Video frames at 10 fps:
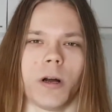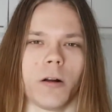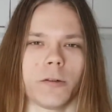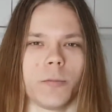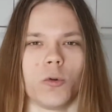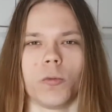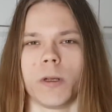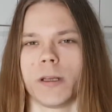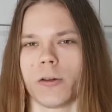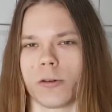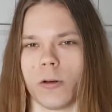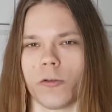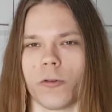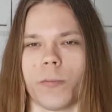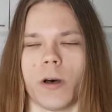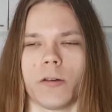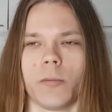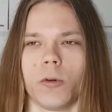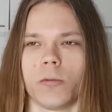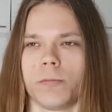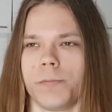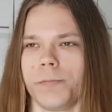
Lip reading: part of the movement as close as possible.